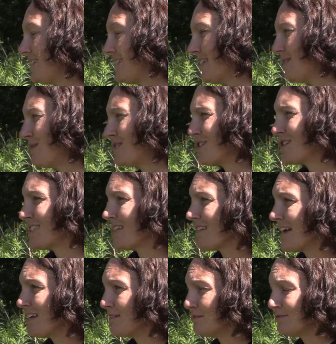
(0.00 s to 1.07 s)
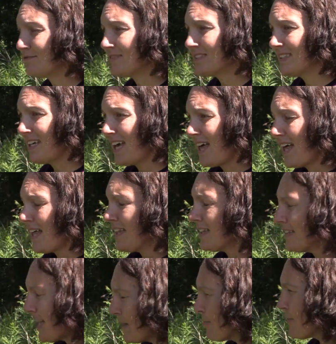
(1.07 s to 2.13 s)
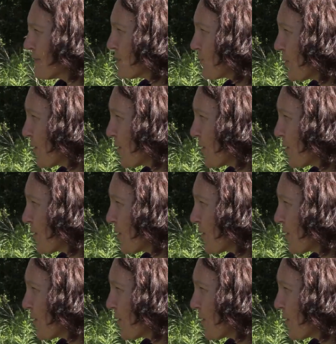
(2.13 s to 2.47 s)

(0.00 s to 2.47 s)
And it was just a lot of laborious